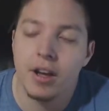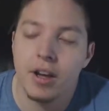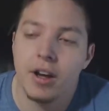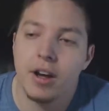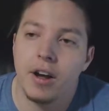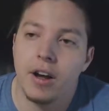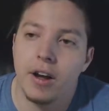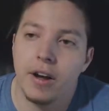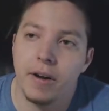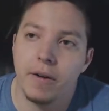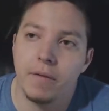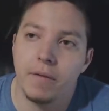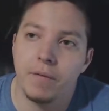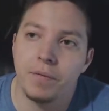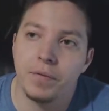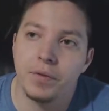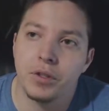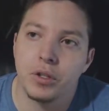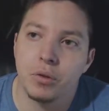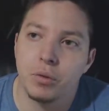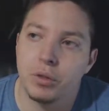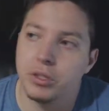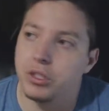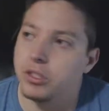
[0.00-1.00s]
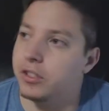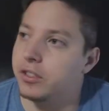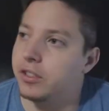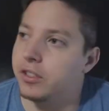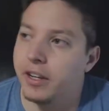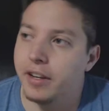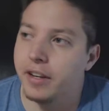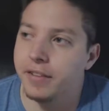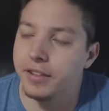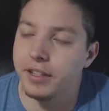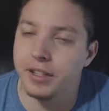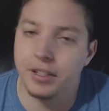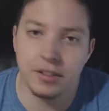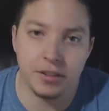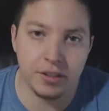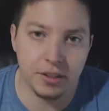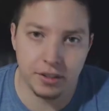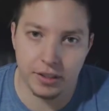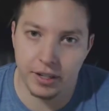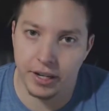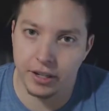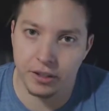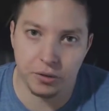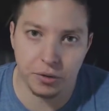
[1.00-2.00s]
um, which doesn't have any
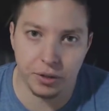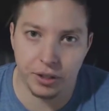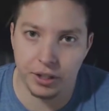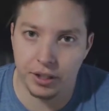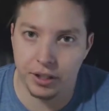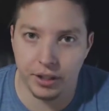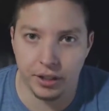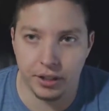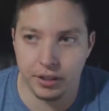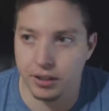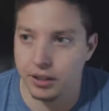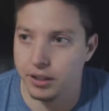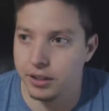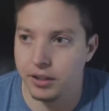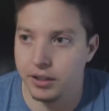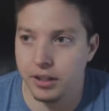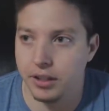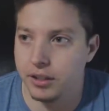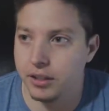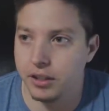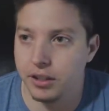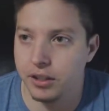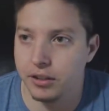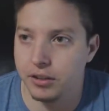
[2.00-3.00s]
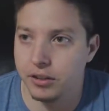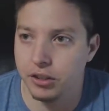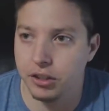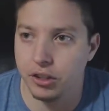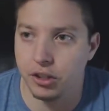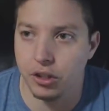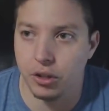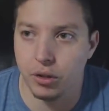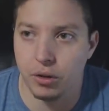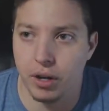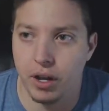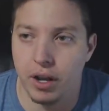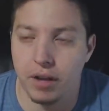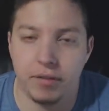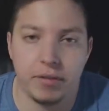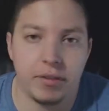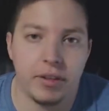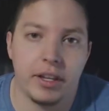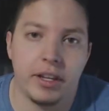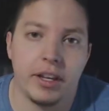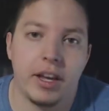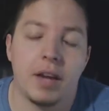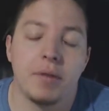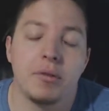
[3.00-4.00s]
syntax reading. It, it, it, it, you know, I,
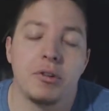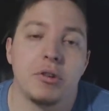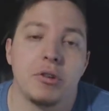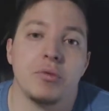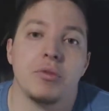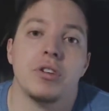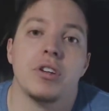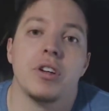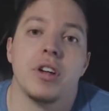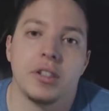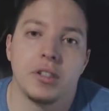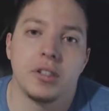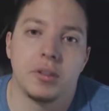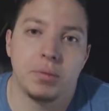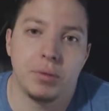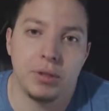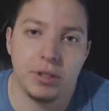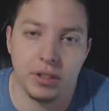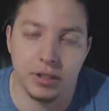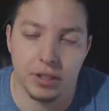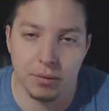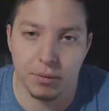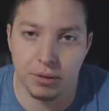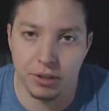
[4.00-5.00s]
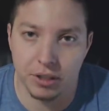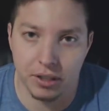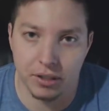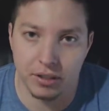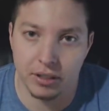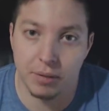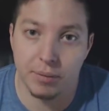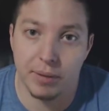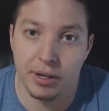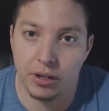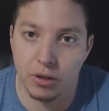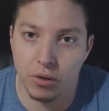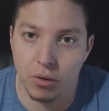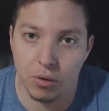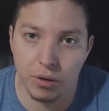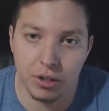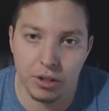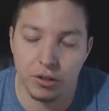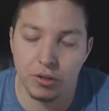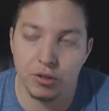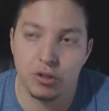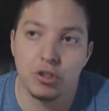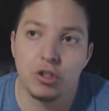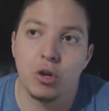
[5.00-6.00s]
like I would go nuts because I'm missing a semicolon.
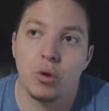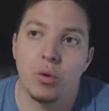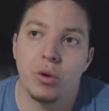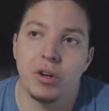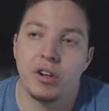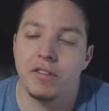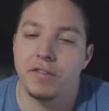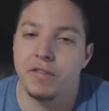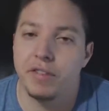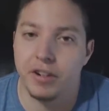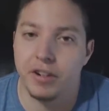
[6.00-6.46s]
There's no way to figure